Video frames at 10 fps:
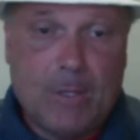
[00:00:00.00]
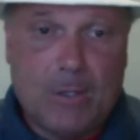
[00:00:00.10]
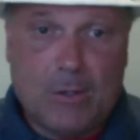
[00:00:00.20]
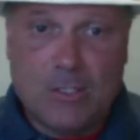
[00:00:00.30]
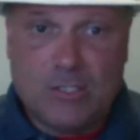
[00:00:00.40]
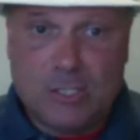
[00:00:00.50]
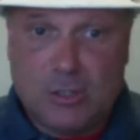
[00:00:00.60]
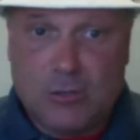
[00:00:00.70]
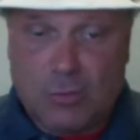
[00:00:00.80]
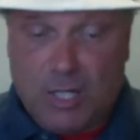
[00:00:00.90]
you're
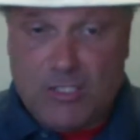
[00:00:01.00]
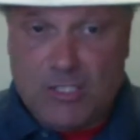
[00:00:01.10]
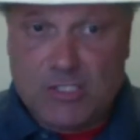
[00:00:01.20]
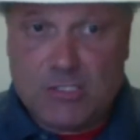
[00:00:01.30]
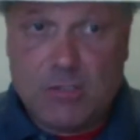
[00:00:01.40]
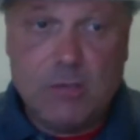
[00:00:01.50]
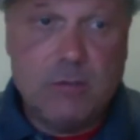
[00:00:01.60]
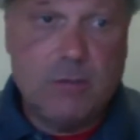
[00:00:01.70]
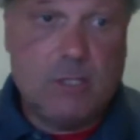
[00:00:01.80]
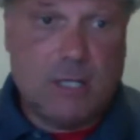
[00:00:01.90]
considered racist
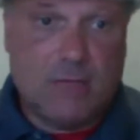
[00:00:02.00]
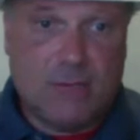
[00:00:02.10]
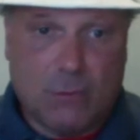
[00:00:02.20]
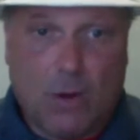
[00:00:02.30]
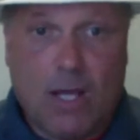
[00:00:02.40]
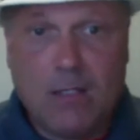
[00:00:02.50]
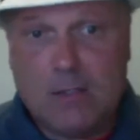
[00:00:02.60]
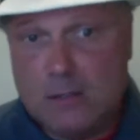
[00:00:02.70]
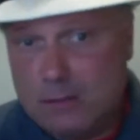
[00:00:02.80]
if you're white.